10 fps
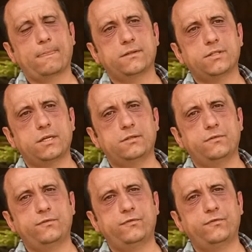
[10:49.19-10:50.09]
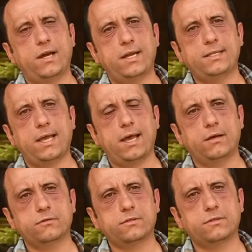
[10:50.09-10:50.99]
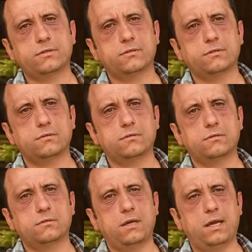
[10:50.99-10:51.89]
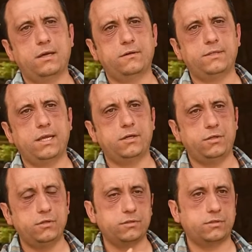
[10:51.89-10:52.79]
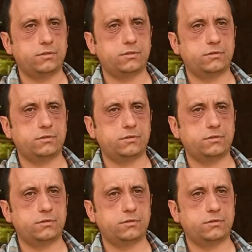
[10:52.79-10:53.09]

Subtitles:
Try to find out how they are used